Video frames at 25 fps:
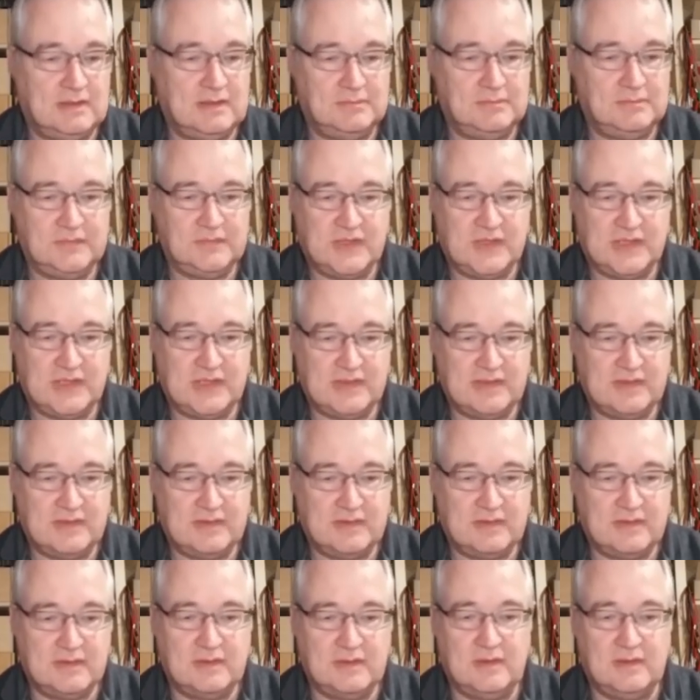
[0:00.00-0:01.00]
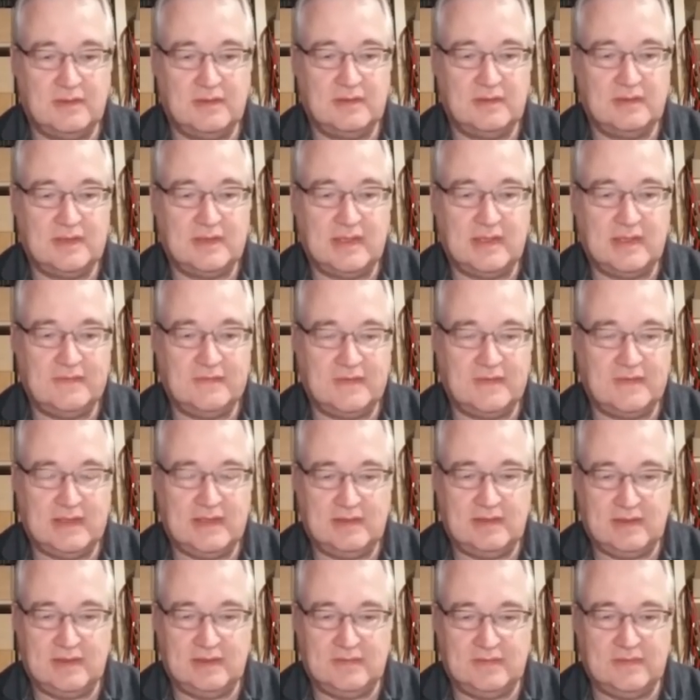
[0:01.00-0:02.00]
just call that
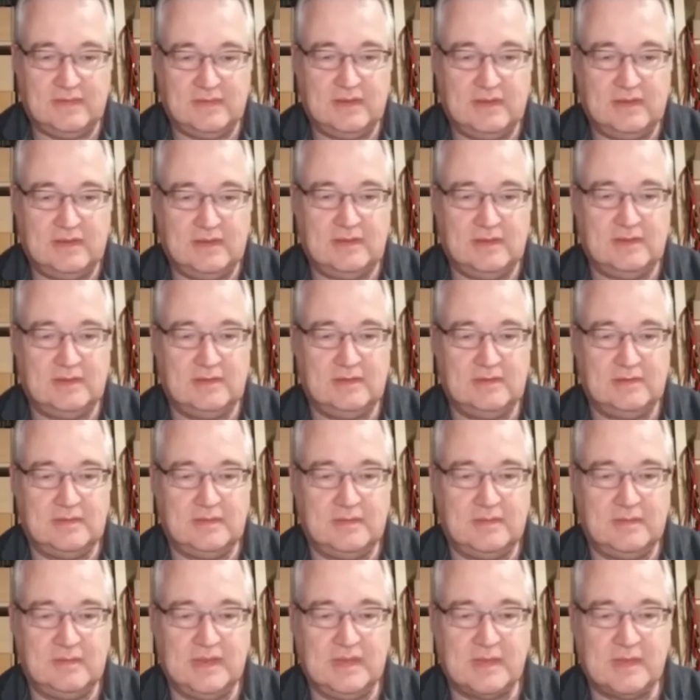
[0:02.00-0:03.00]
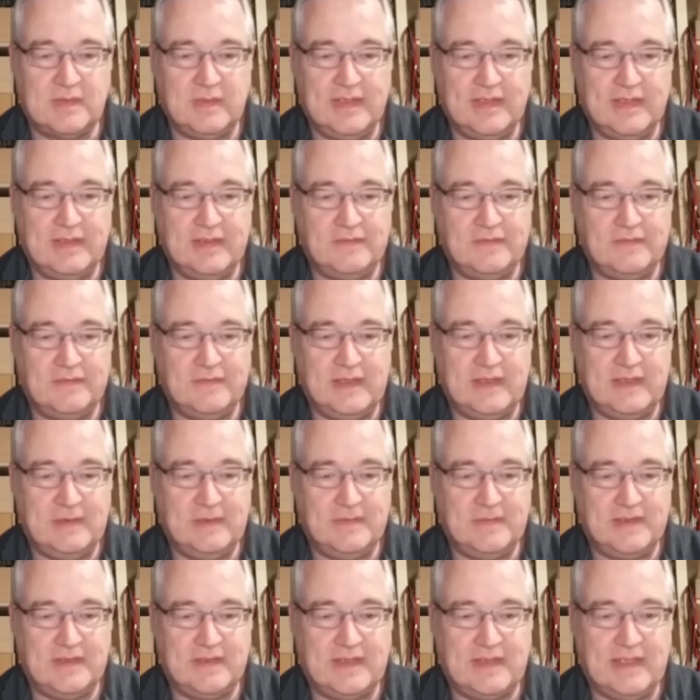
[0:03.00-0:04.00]
file, display that file
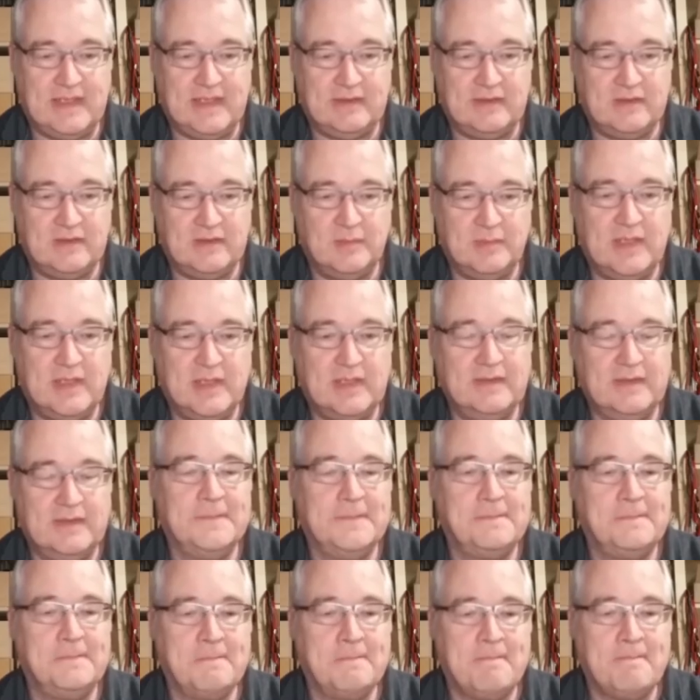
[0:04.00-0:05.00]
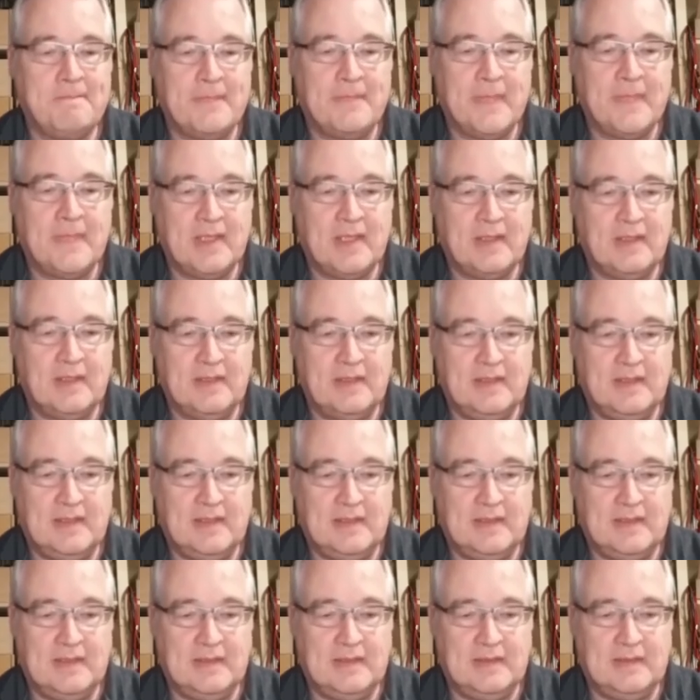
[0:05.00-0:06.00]
with the cat command,
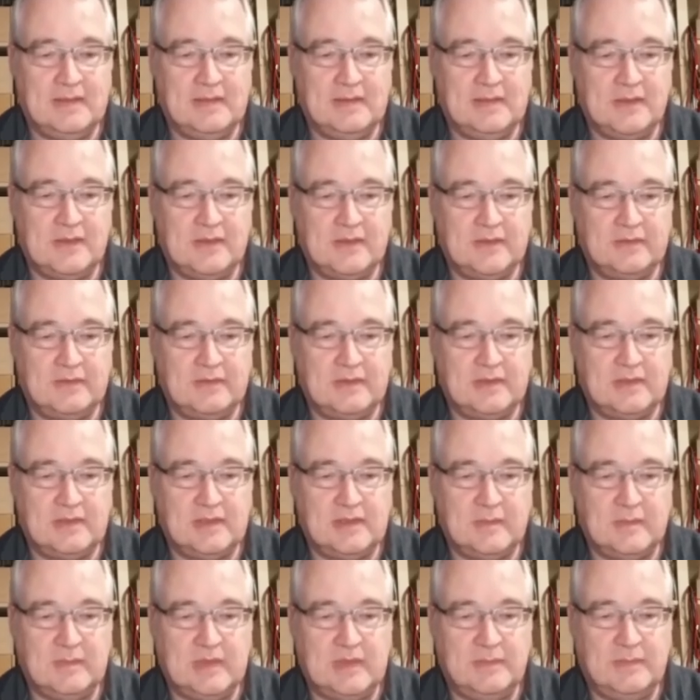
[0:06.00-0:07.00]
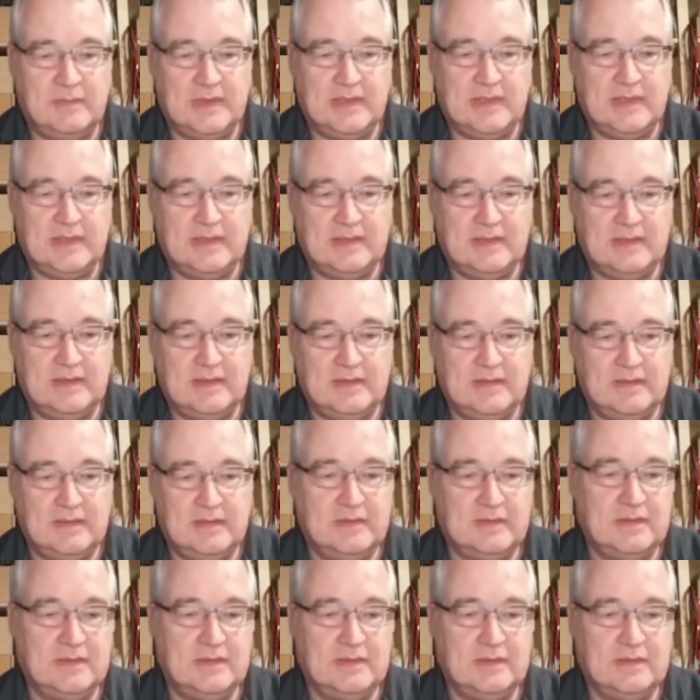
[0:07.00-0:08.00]
and then it should come up and
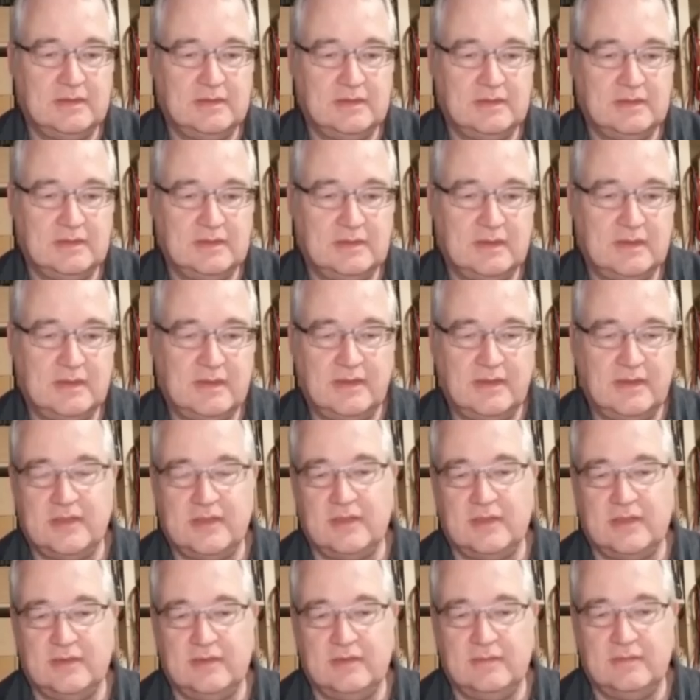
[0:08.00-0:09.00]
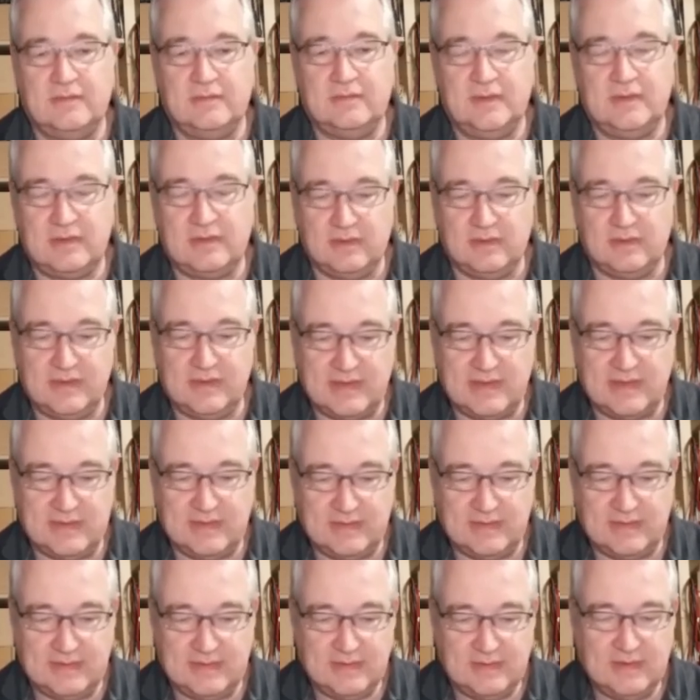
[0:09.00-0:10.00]
show the
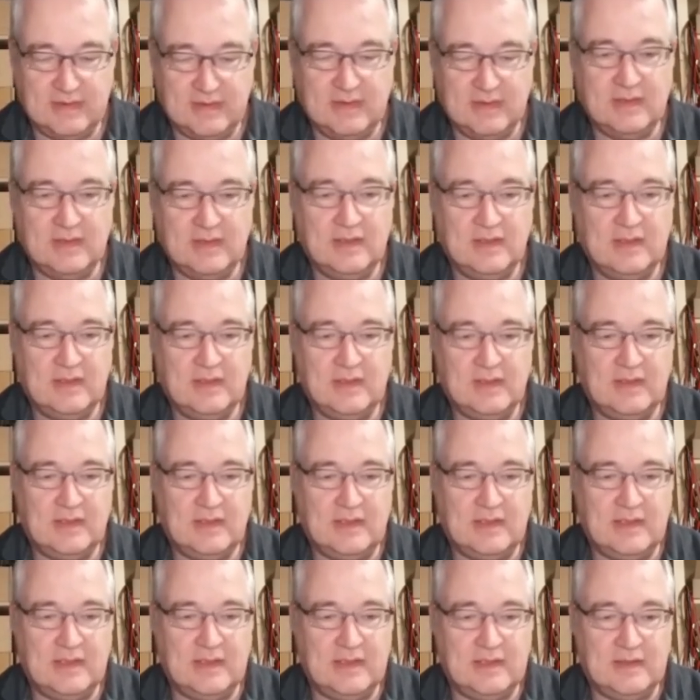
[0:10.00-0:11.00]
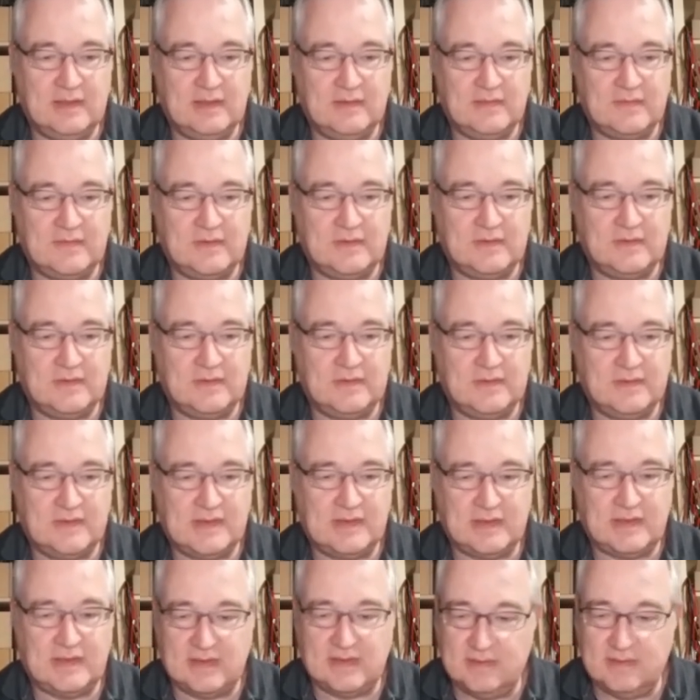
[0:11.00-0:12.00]
content. And of course
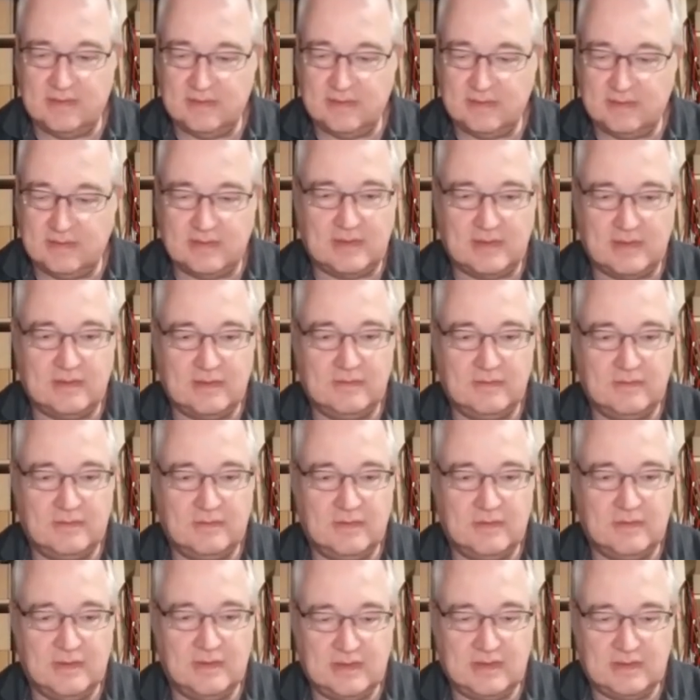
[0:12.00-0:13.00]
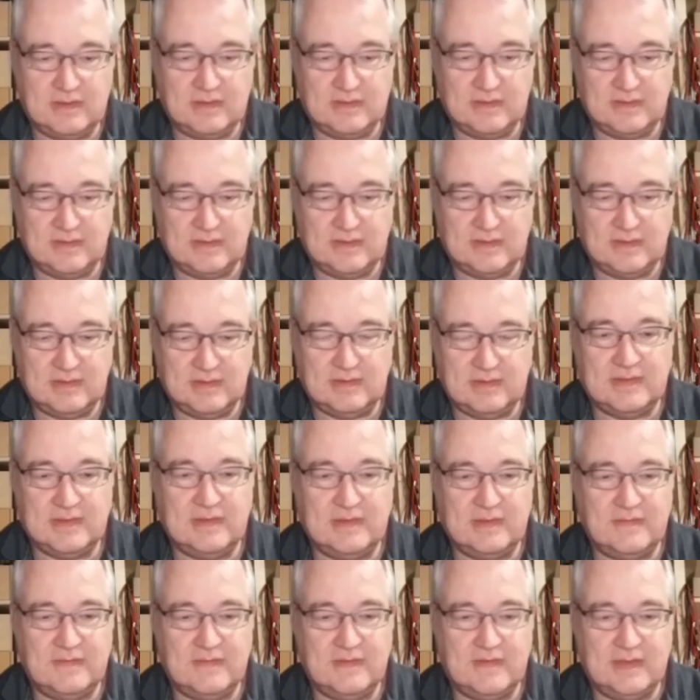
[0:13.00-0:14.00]
I can do all
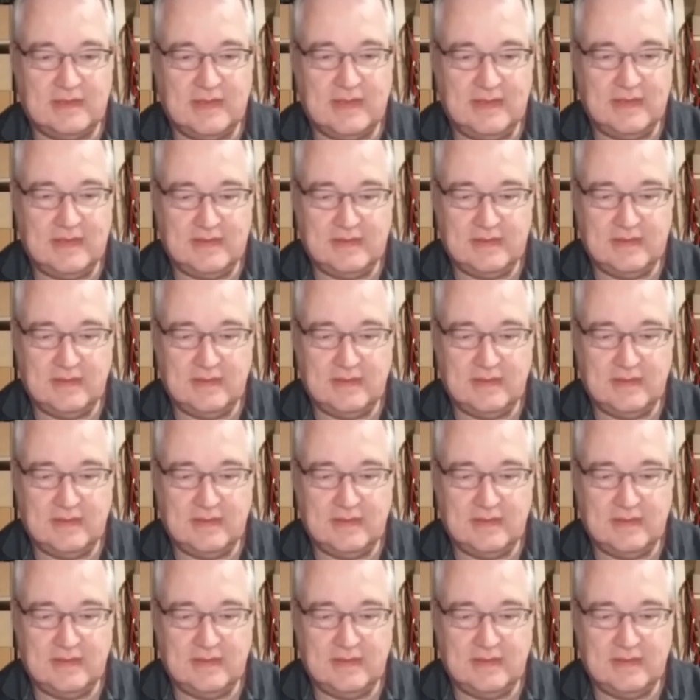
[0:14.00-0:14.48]
stuff like that.